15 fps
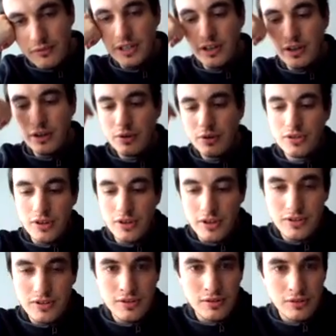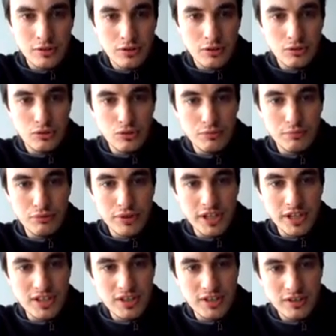that allows us to
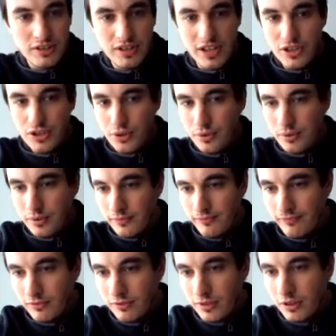break kq